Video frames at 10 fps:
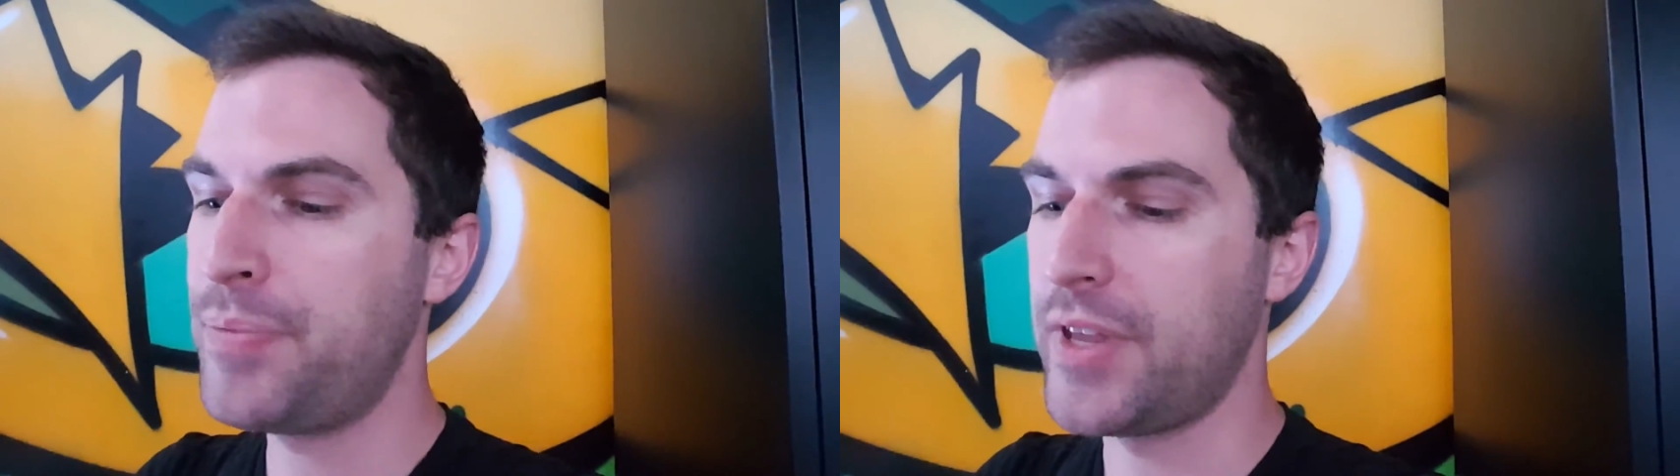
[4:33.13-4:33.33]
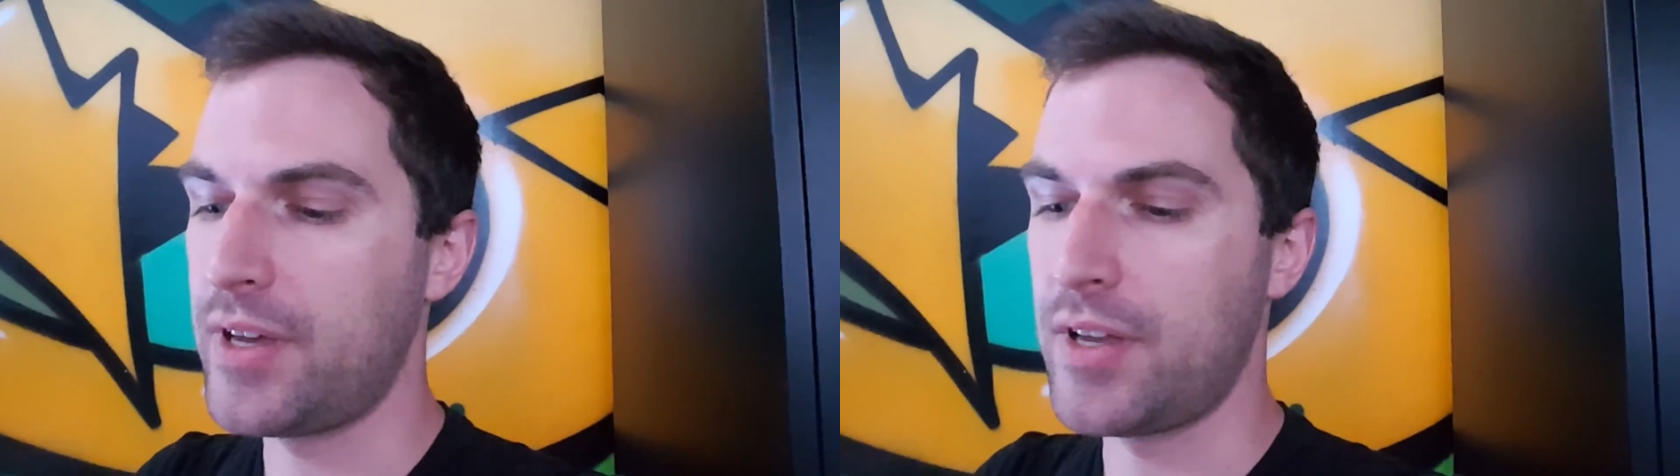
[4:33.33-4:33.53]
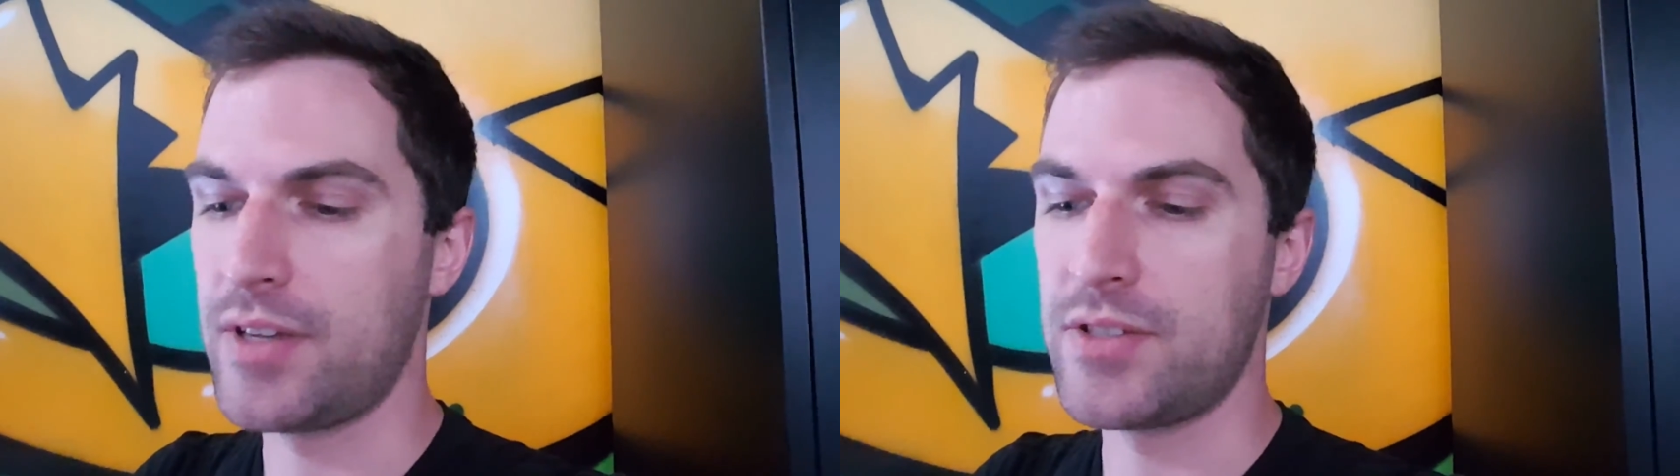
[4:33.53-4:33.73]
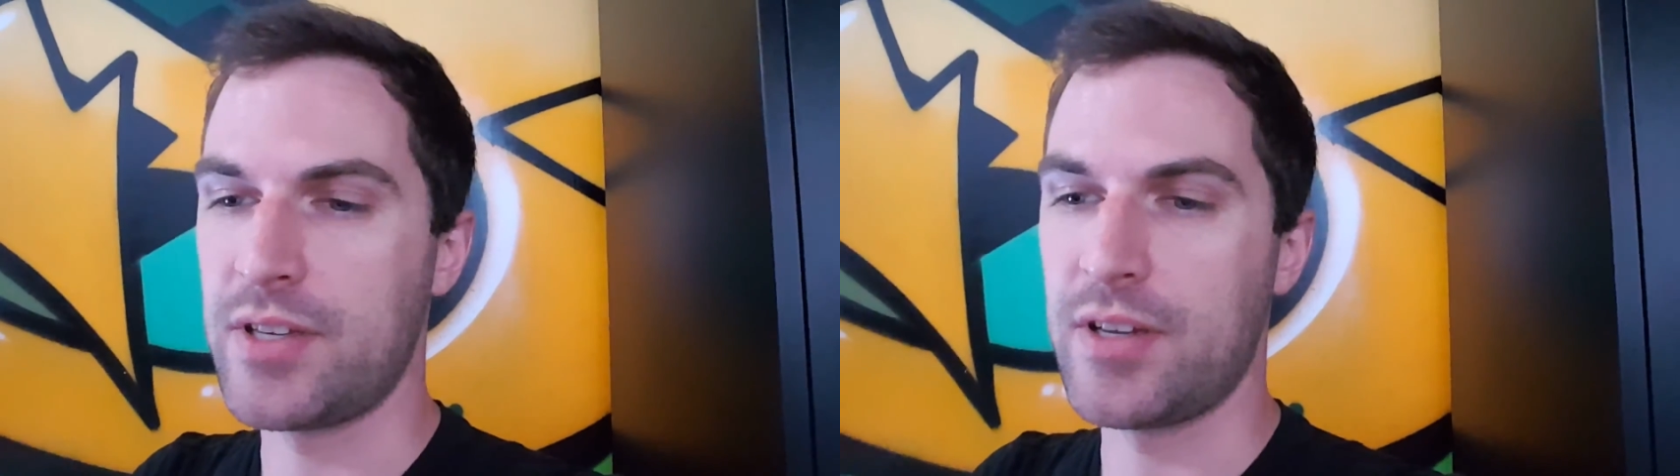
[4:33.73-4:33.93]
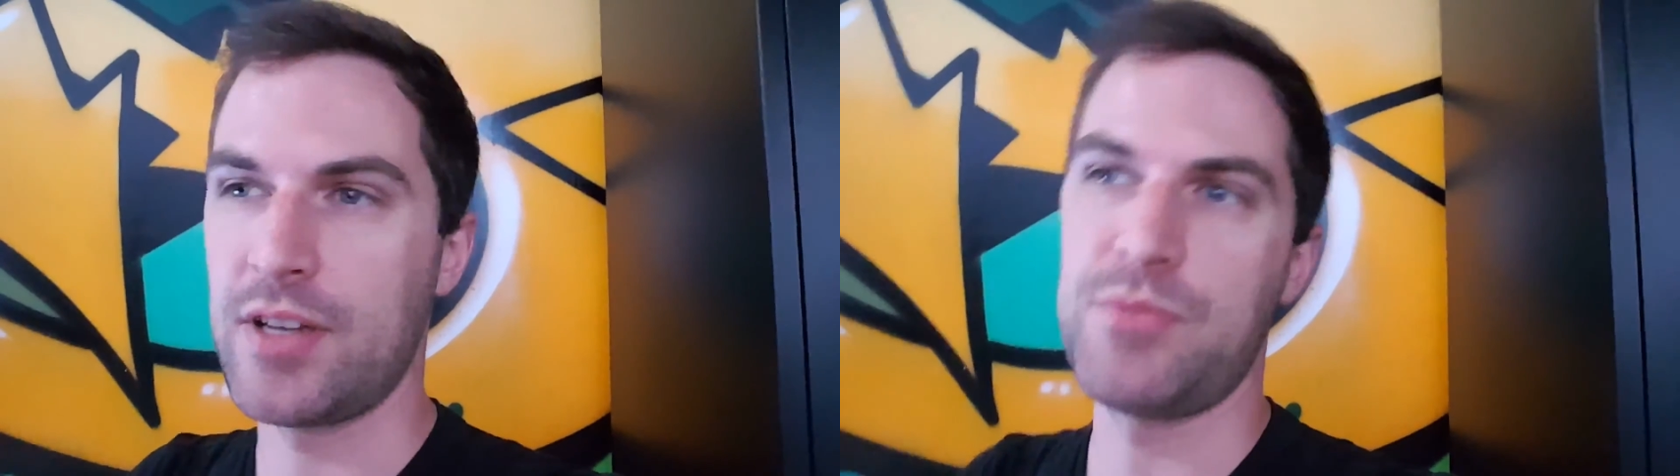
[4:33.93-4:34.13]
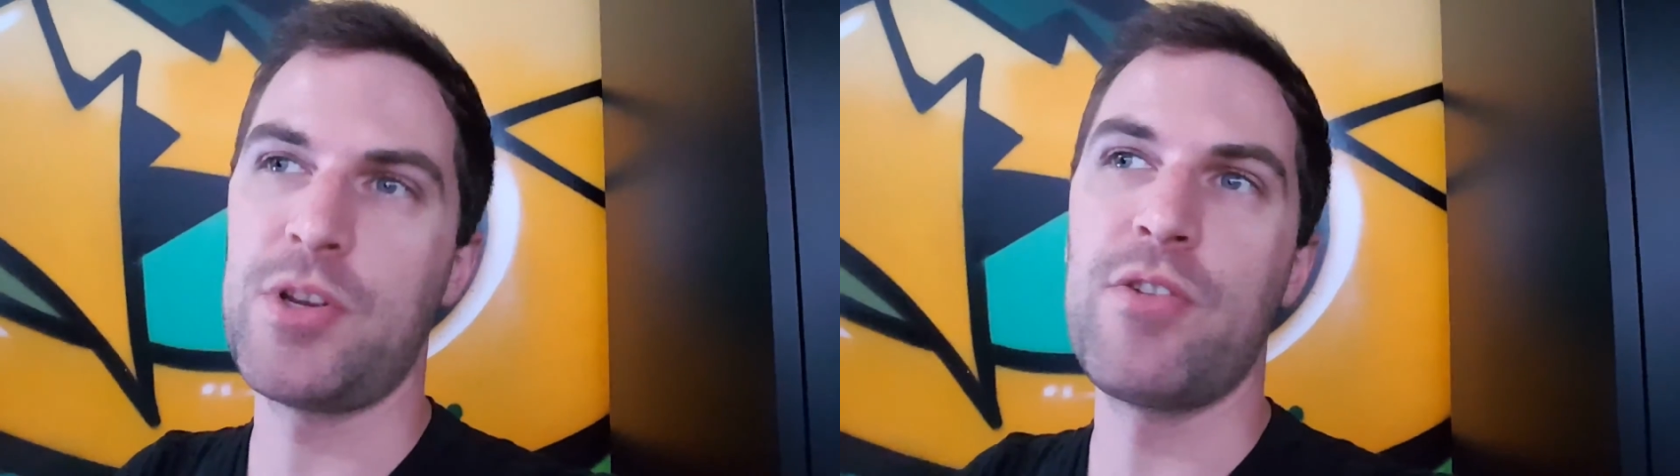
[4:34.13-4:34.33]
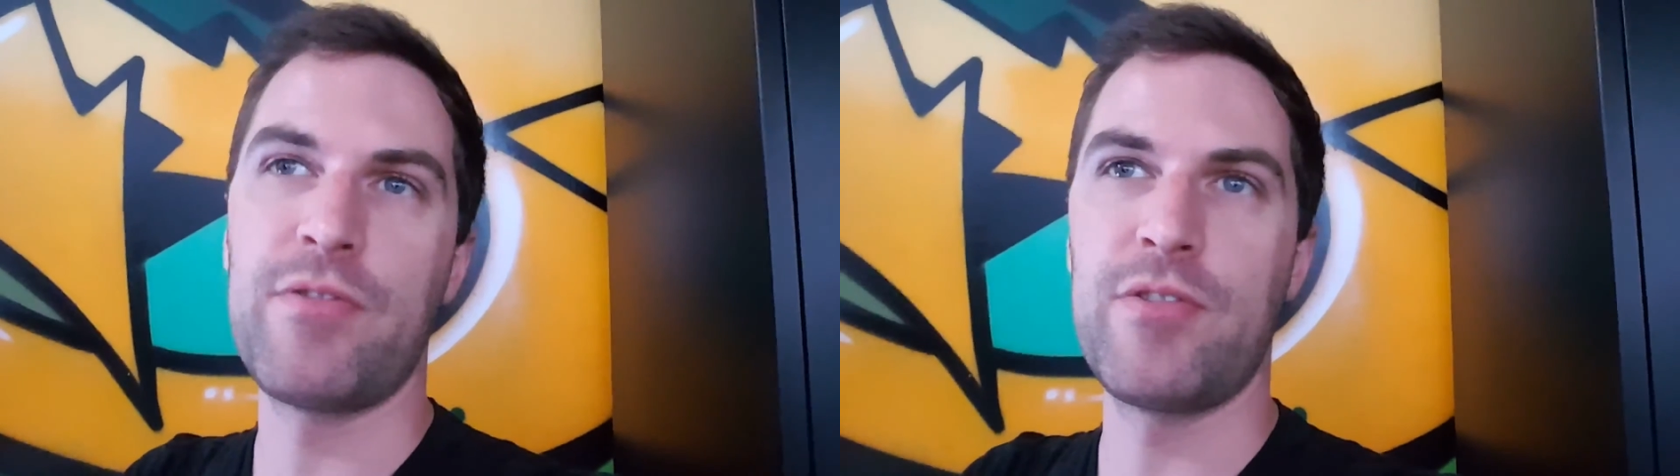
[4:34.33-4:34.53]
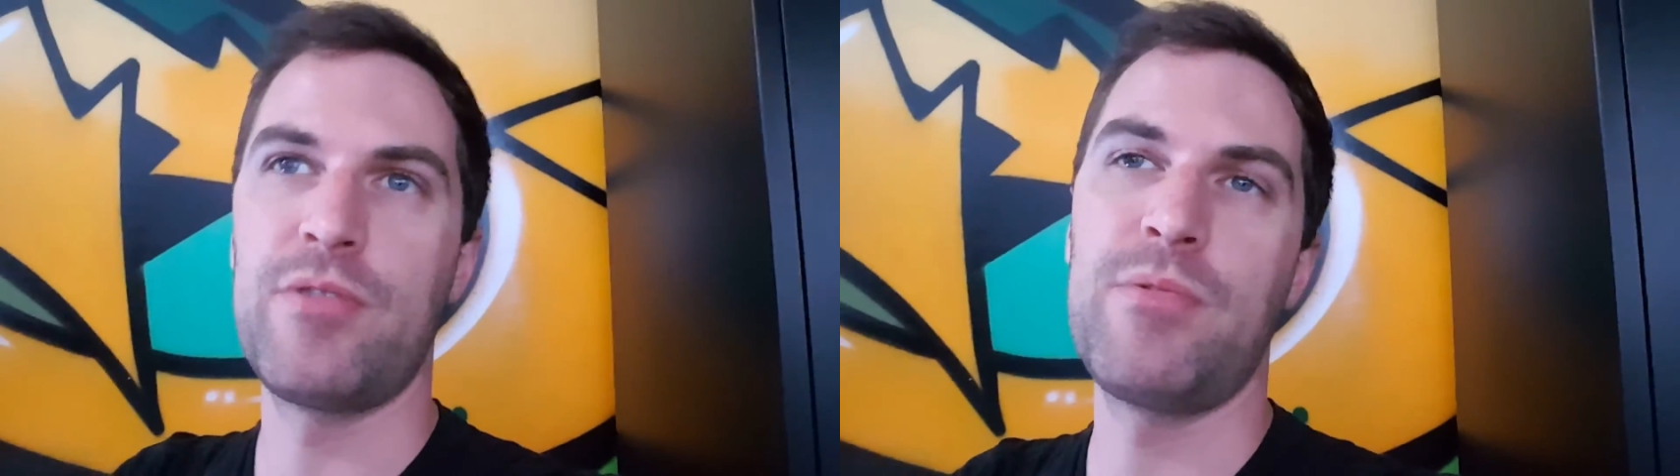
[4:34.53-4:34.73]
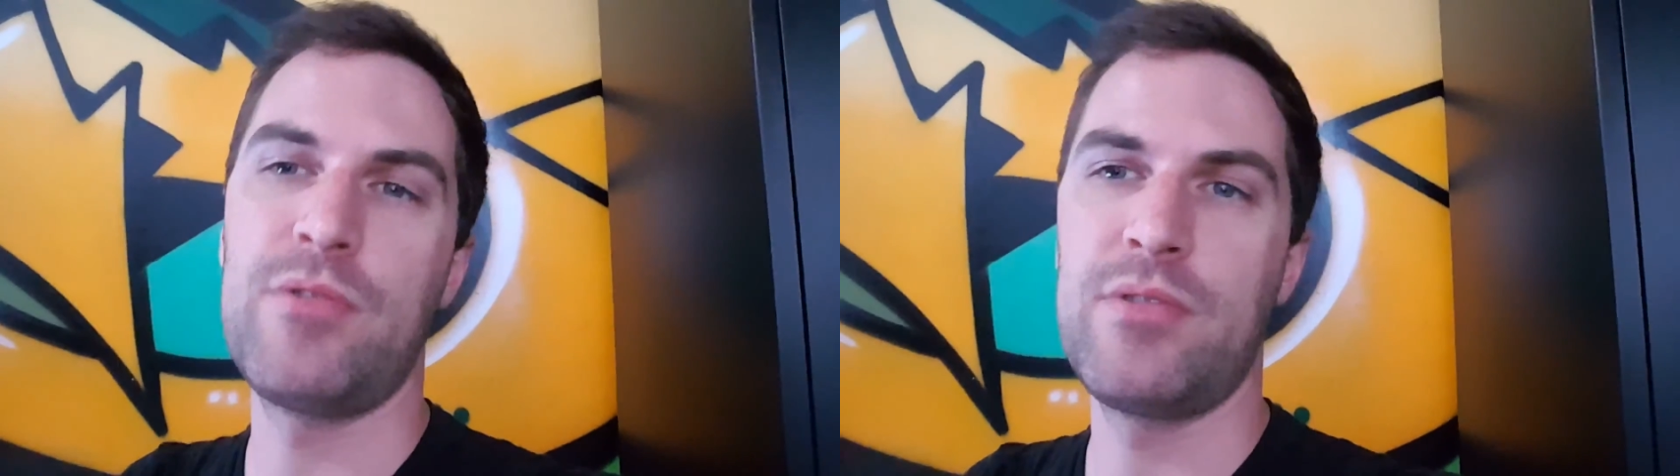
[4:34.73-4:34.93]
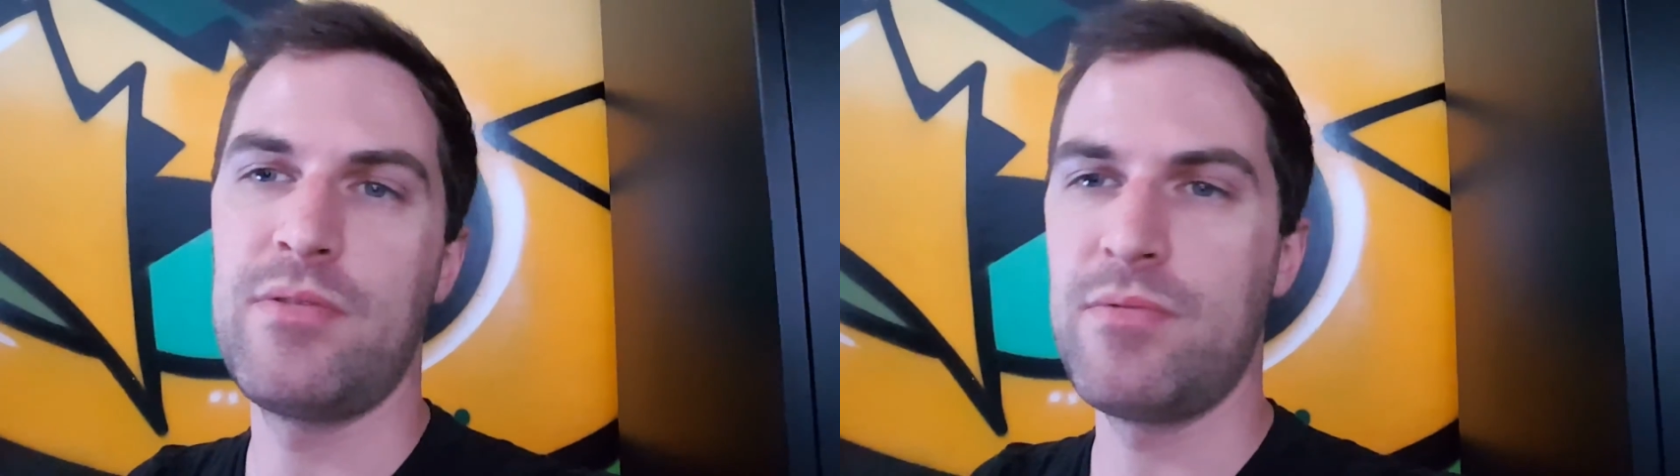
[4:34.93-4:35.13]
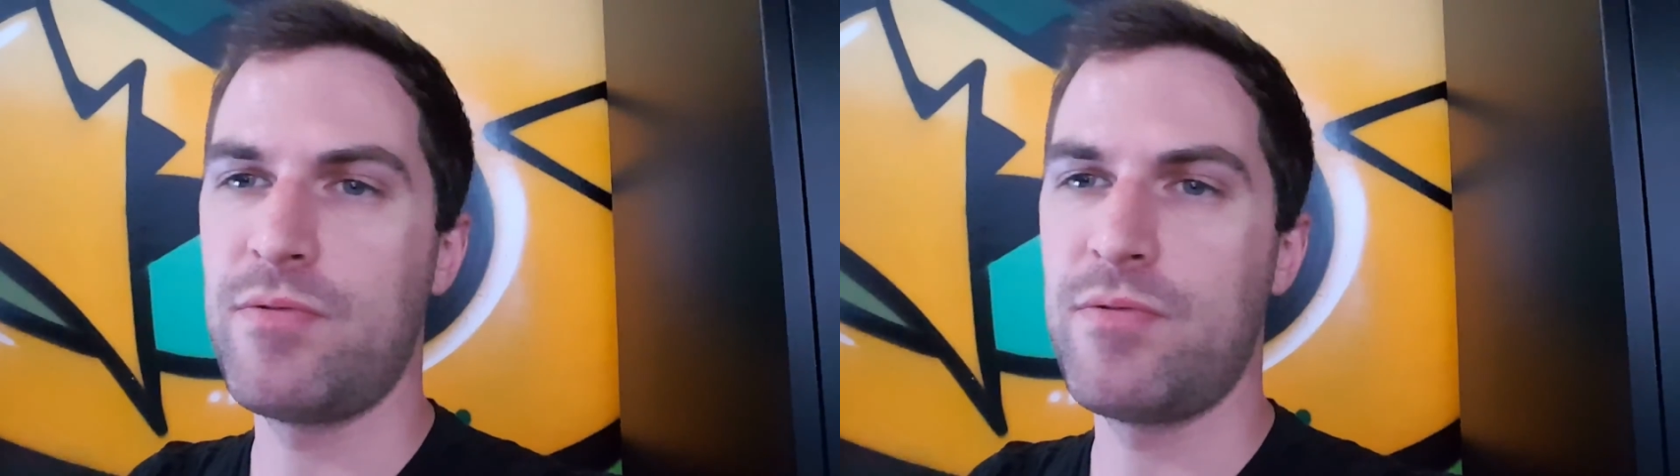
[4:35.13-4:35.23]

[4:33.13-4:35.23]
And as we go further,